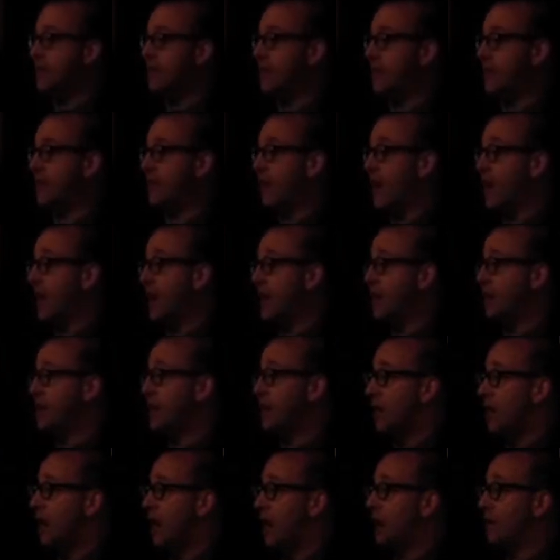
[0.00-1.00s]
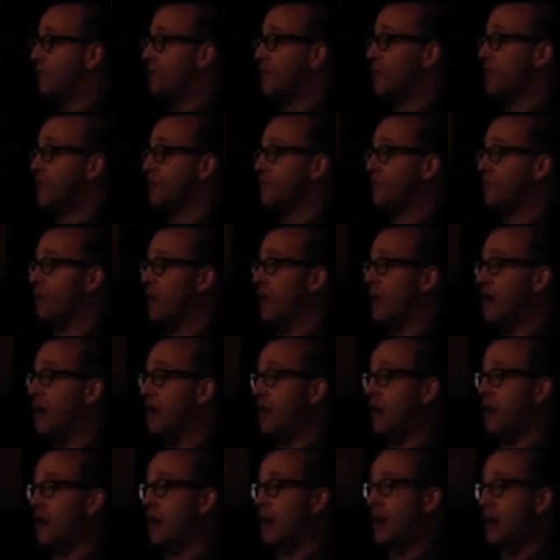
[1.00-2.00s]
in, at the height of the
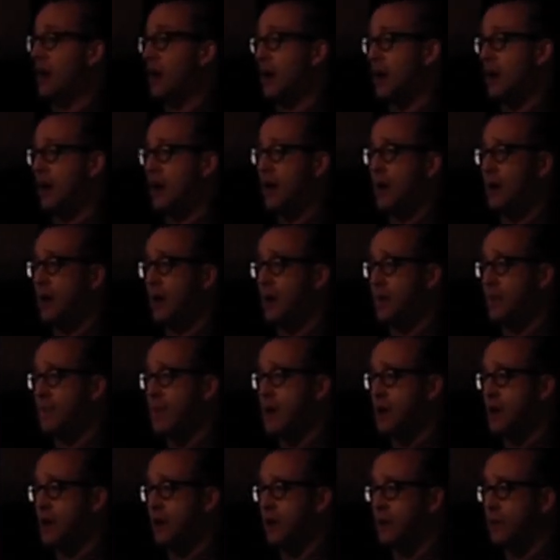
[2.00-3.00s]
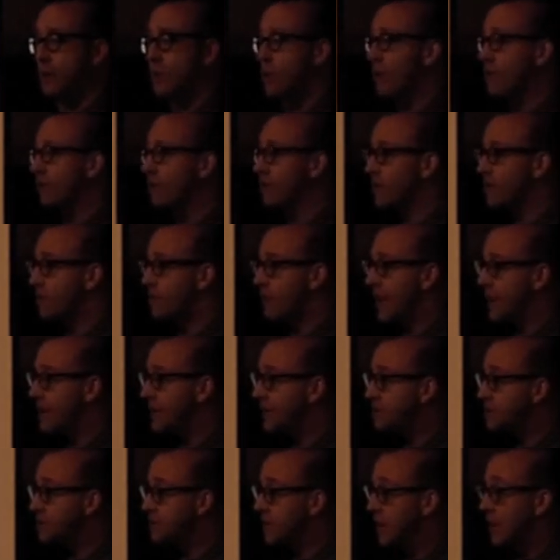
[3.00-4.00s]
uh, uh, uh, American War of
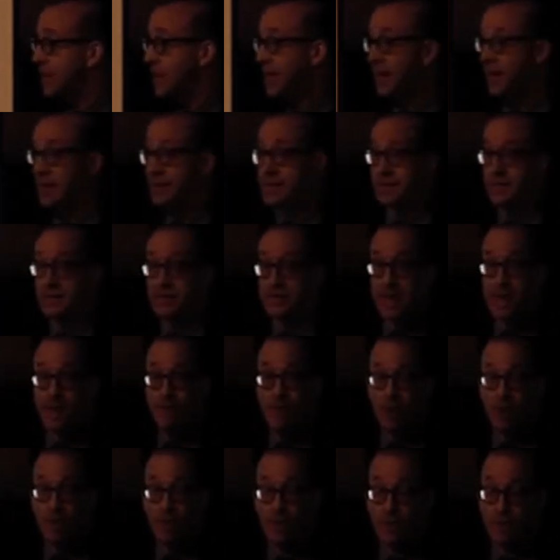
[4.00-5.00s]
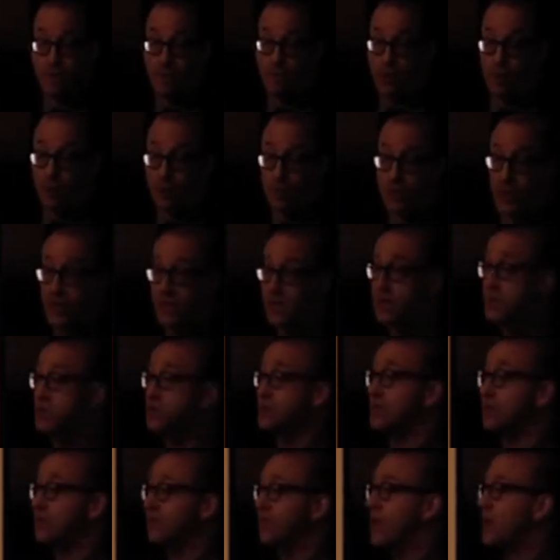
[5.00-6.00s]
Independence. It's the same moment that both the
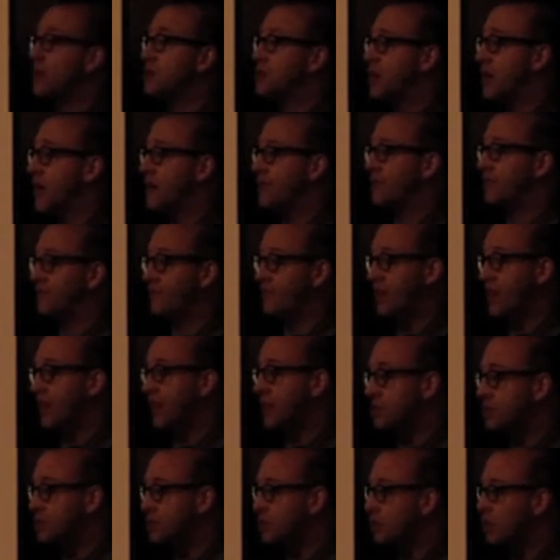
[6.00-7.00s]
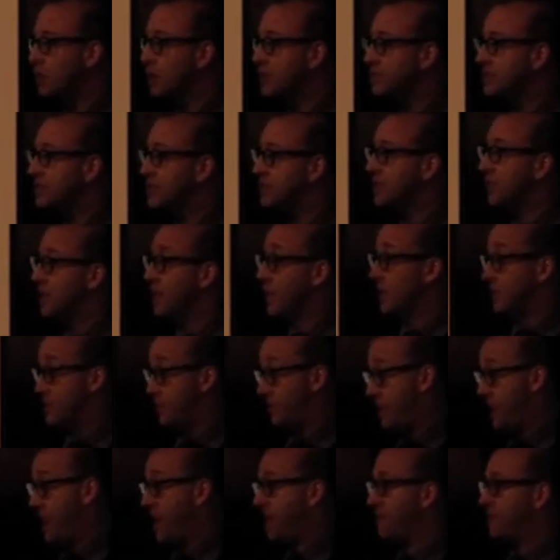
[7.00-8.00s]
English and the French are having financial crises
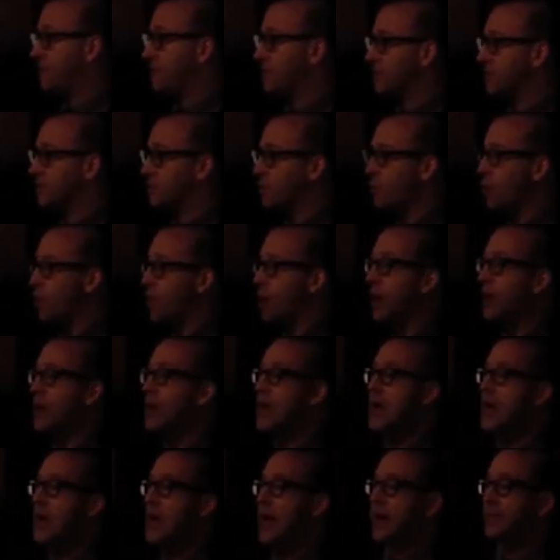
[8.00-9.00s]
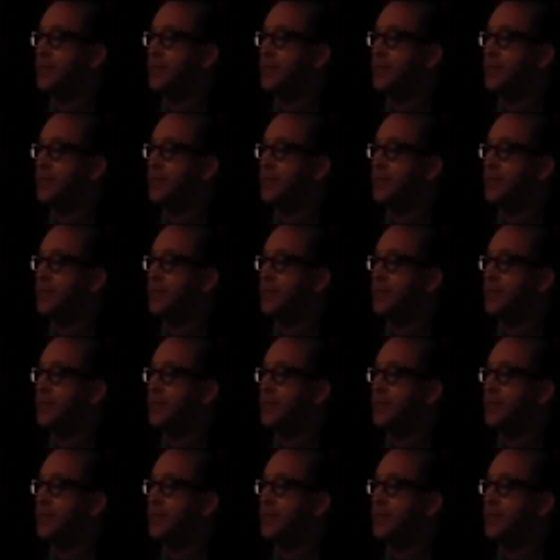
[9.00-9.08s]
to pay for this war,